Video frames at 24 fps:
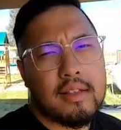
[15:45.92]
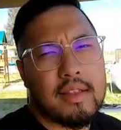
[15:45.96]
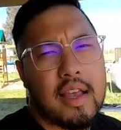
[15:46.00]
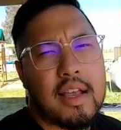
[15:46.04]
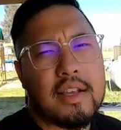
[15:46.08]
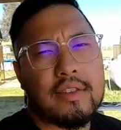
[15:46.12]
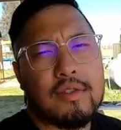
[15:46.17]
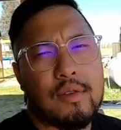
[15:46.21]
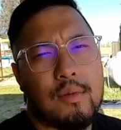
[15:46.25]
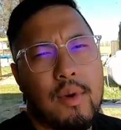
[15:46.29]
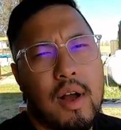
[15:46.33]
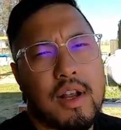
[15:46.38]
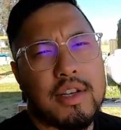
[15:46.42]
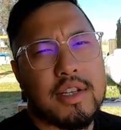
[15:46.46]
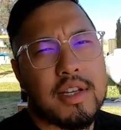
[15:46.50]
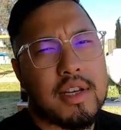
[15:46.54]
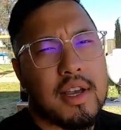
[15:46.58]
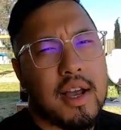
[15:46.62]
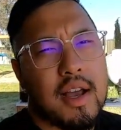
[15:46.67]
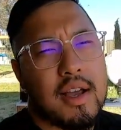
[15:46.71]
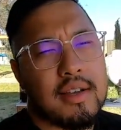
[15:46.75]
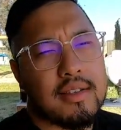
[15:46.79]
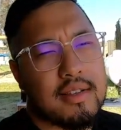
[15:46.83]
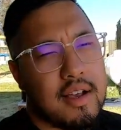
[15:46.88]
thanks for
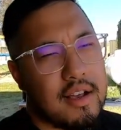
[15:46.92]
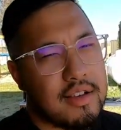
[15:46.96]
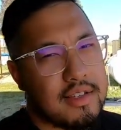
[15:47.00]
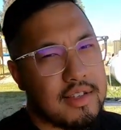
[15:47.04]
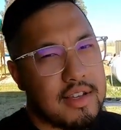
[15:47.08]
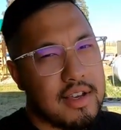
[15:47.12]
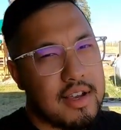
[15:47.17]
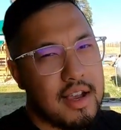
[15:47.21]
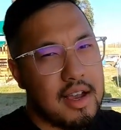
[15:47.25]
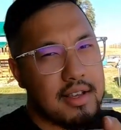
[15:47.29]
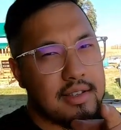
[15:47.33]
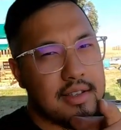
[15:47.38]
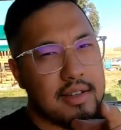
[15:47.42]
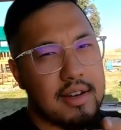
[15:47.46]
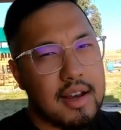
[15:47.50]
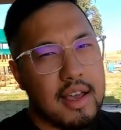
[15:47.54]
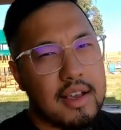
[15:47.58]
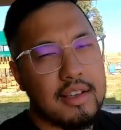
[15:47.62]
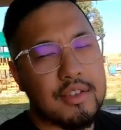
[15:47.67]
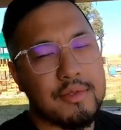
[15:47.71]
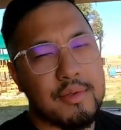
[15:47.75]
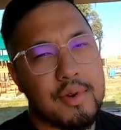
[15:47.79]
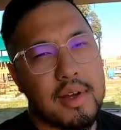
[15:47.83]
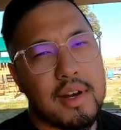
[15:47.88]
watching, guys. I'll see you guys in the
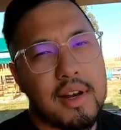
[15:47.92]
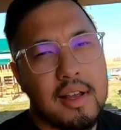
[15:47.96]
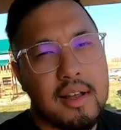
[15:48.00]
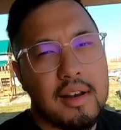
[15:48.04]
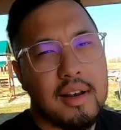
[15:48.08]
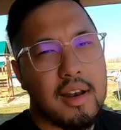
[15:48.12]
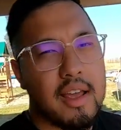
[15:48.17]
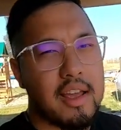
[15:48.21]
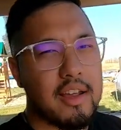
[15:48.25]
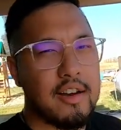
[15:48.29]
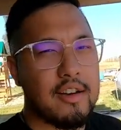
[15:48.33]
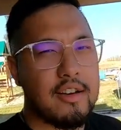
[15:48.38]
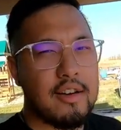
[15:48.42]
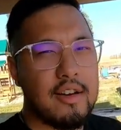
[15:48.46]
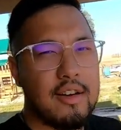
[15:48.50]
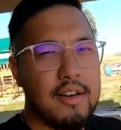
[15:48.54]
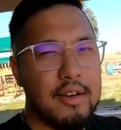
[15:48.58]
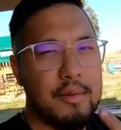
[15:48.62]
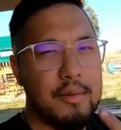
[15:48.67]
next one. Later.